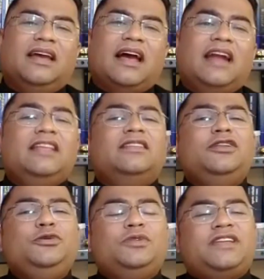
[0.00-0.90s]
And in the
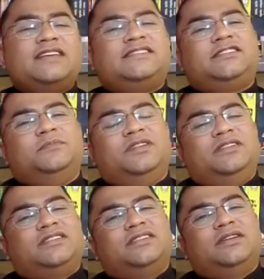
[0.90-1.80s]
New
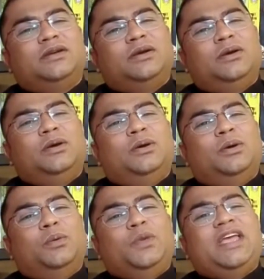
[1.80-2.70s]
Testament,
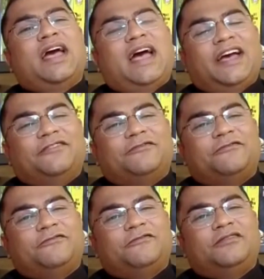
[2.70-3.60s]
we have
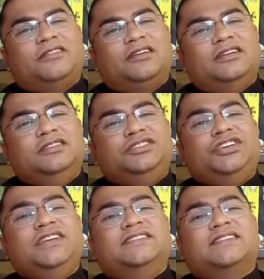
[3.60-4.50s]

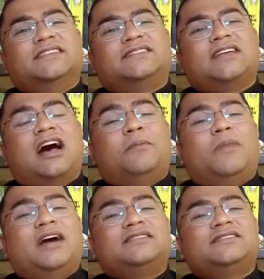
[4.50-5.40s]
Jesus, our
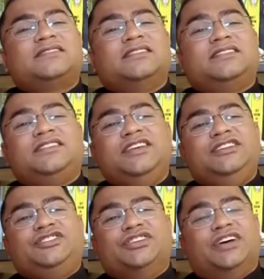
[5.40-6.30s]
master,
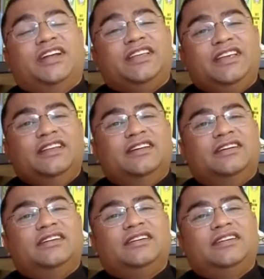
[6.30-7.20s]
teacher, and
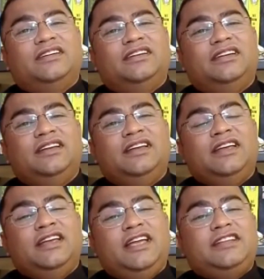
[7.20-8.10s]
healer.
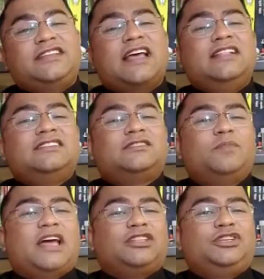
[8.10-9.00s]
He tells
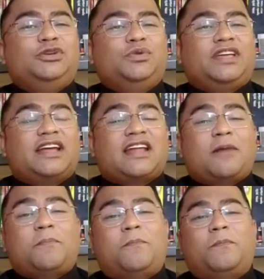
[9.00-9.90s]
Matthew, get
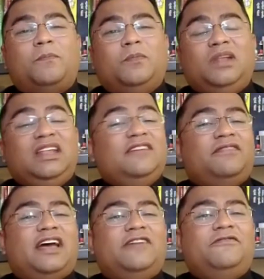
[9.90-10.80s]
up,
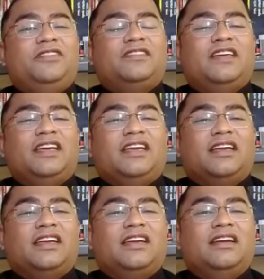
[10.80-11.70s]
leave everything.
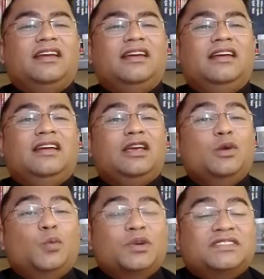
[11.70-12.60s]
He
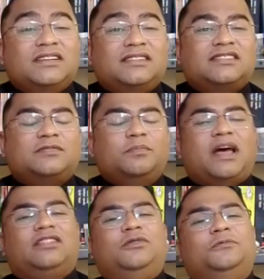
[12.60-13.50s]
visits
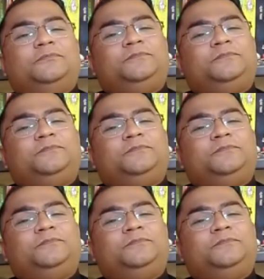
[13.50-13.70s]
Matthew.